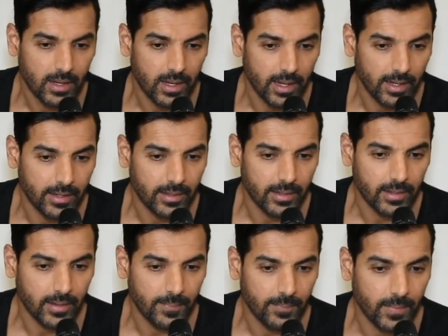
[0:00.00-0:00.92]
And
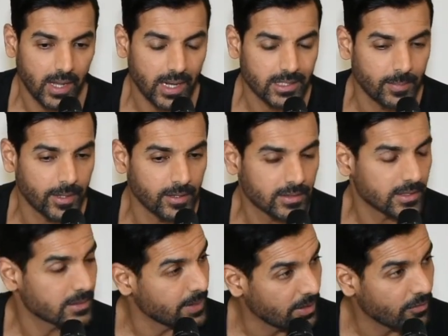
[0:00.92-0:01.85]
the
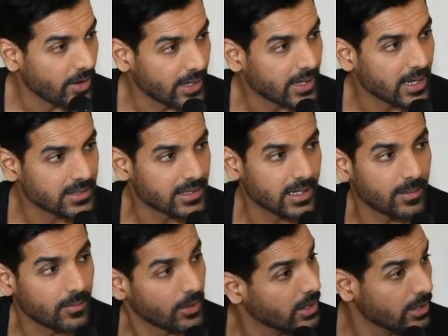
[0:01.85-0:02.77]
experience has been
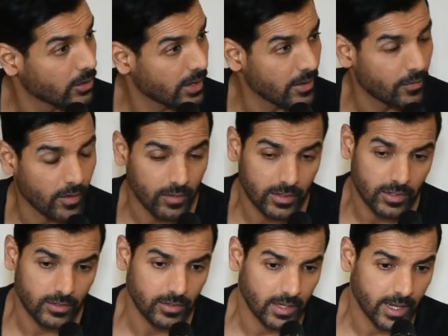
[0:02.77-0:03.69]
fantastic. I'm really looking
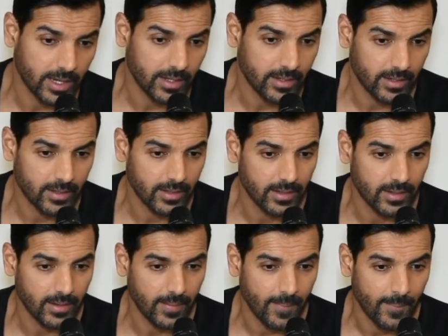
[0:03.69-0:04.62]
forward to tonight, and
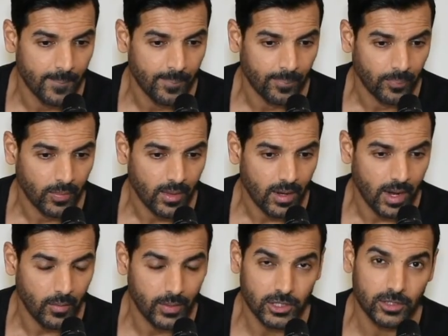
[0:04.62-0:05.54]

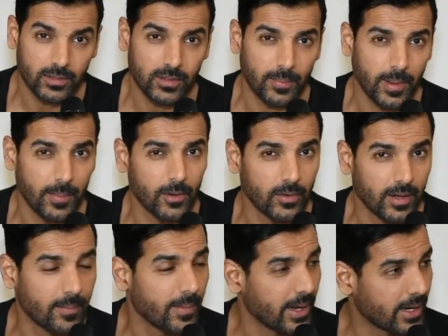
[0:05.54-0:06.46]
I wish the people who
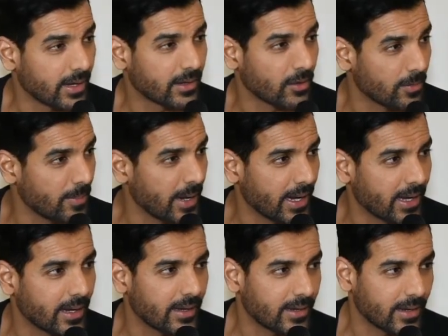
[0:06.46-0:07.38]
didn't make it could
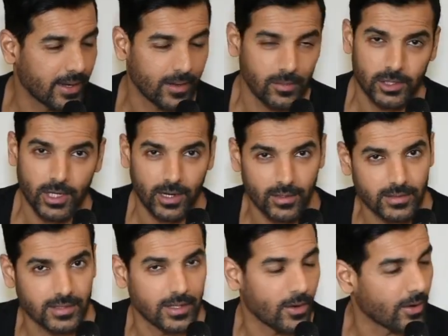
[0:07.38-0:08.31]
make it, and I wish I
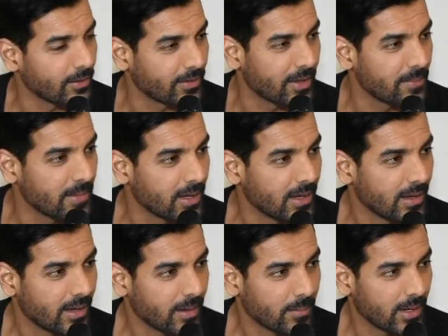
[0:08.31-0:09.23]
could see all of them.
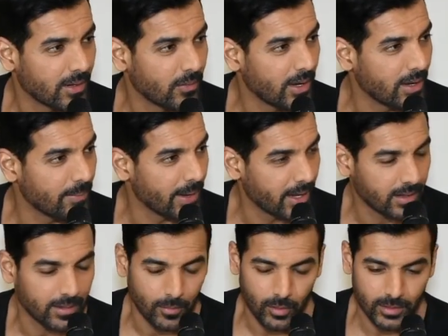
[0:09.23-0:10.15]
But we'll
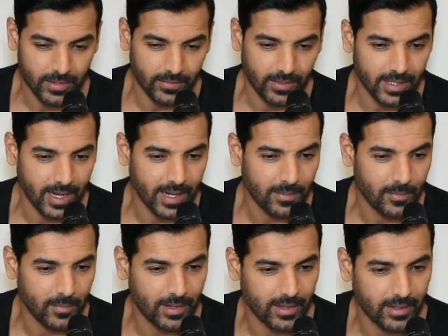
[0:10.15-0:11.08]
make the most of the
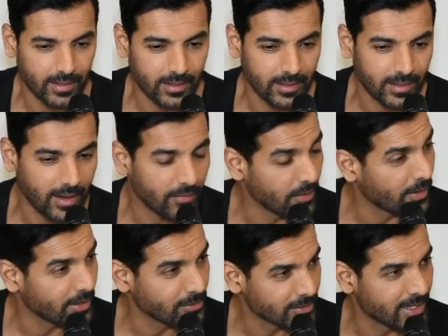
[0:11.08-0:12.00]
time with
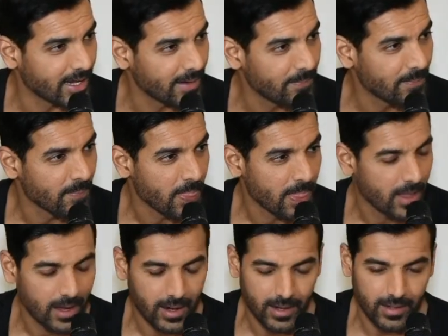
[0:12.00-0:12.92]
everyone who's there,
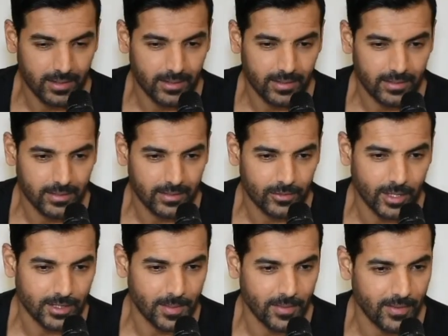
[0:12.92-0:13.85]
and
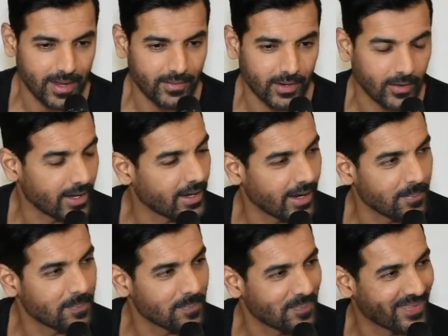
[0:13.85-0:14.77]
trust me, we'll have a great
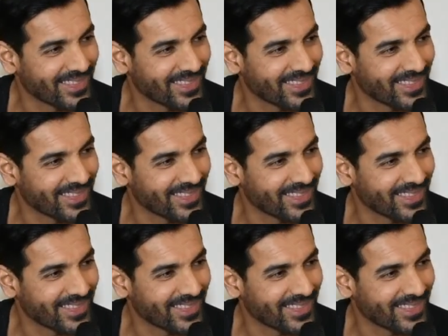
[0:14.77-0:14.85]
time.